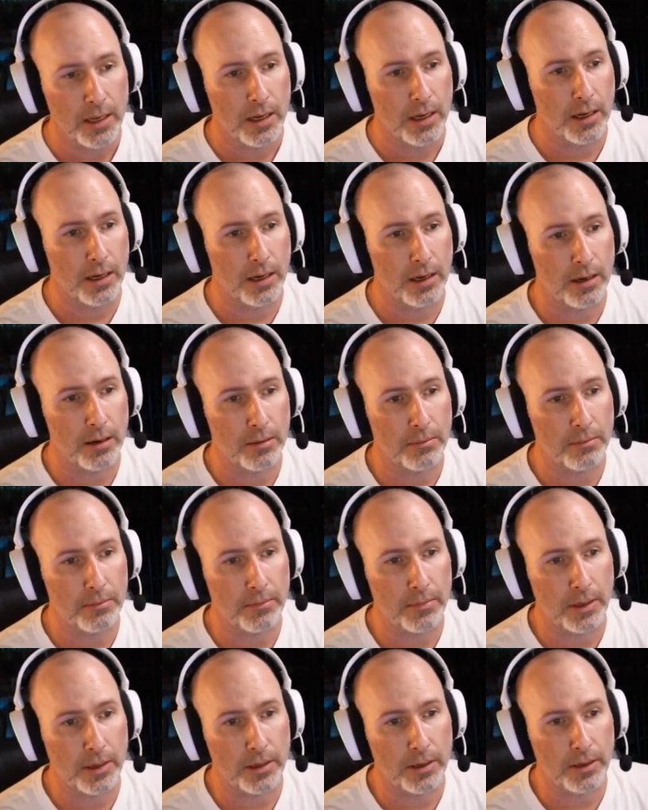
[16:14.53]

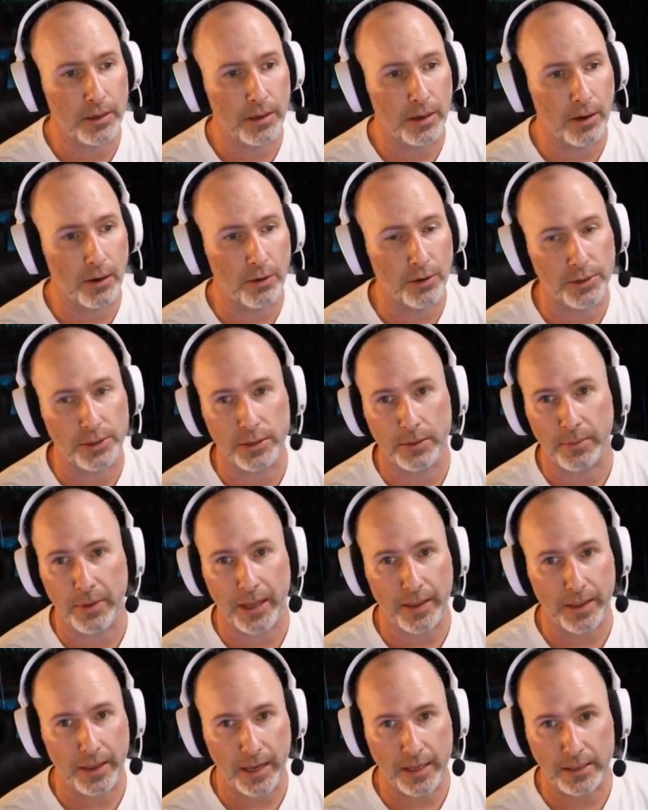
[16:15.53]
or
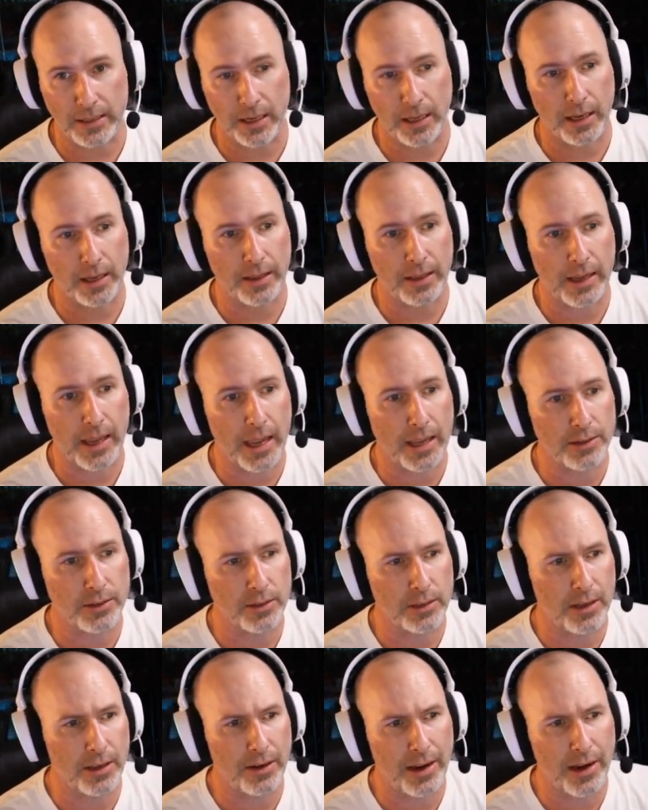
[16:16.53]
somebody that has a lot of the casters out.